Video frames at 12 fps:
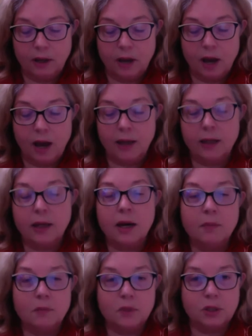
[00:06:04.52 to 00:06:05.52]
I
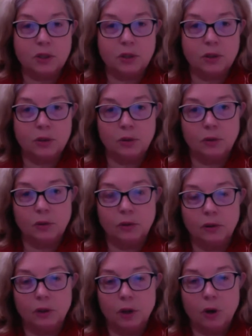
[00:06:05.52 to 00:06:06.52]
come to you,
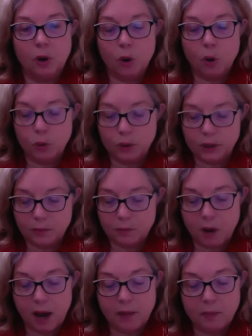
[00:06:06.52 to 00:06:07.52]
holding
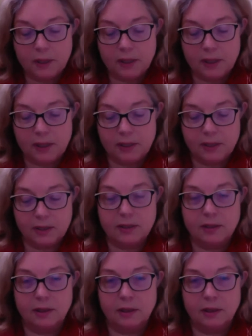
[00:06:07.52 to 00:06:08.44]
my peace,